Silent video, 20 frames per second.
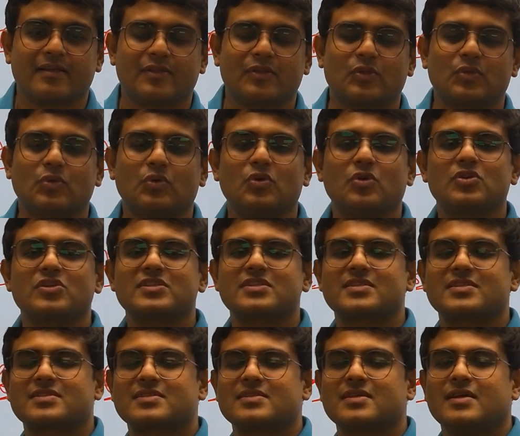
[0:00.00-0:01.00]

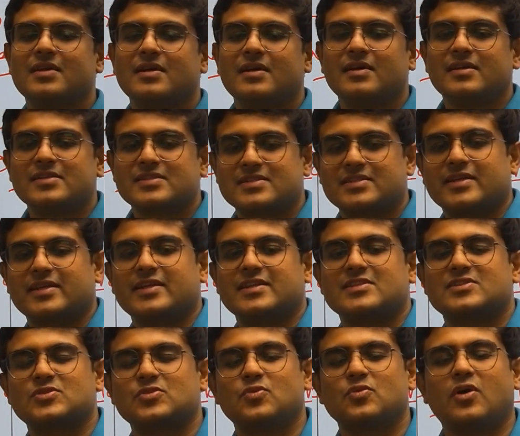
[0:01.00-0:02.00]
Those states
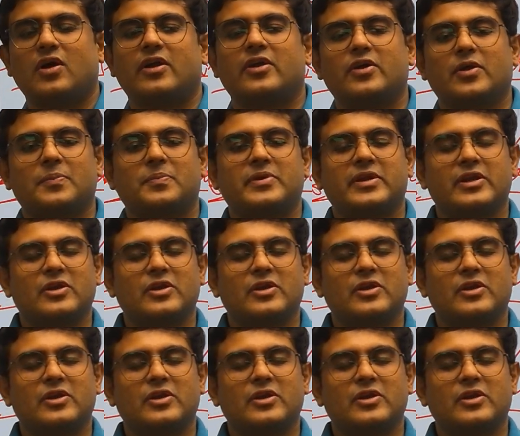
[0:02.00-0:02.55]
who adopted